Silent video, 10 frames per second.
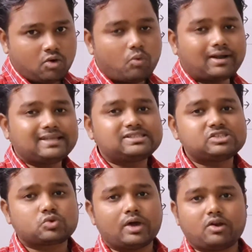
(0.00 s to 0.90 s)
What is the
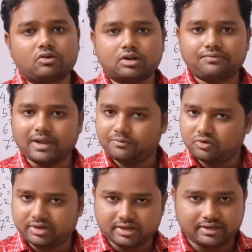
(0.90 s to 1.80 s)
square root of
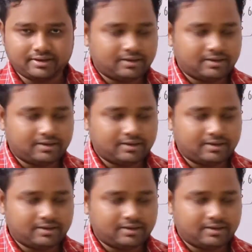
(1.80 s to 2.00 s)
529?